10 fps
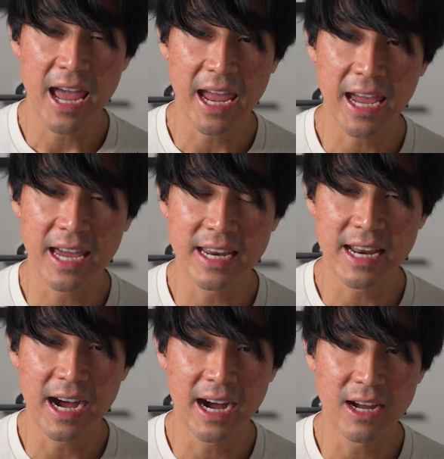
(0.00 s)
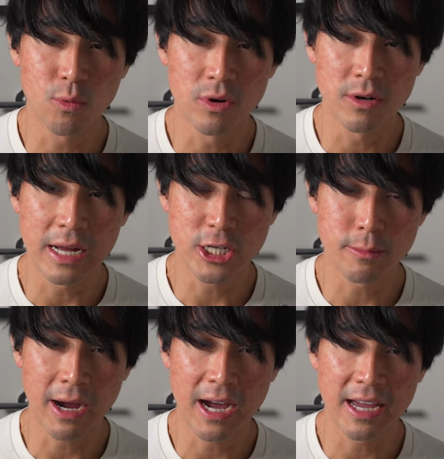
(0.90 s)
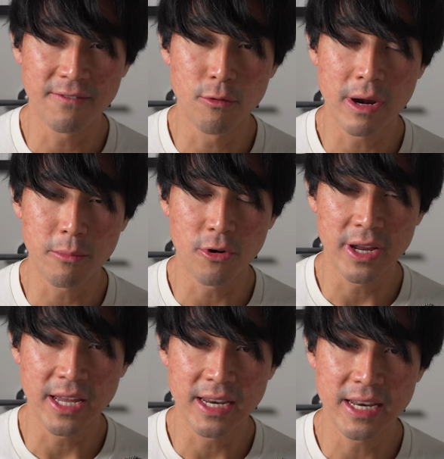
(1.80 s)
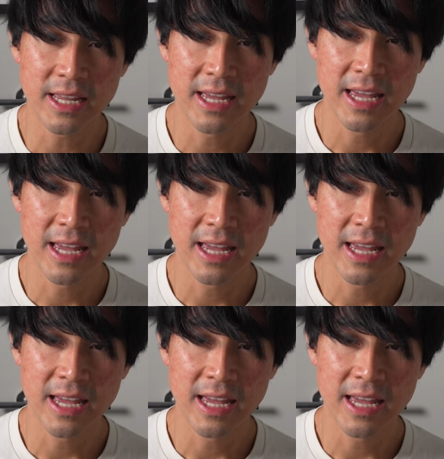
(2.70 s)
and I will enter my phone number in,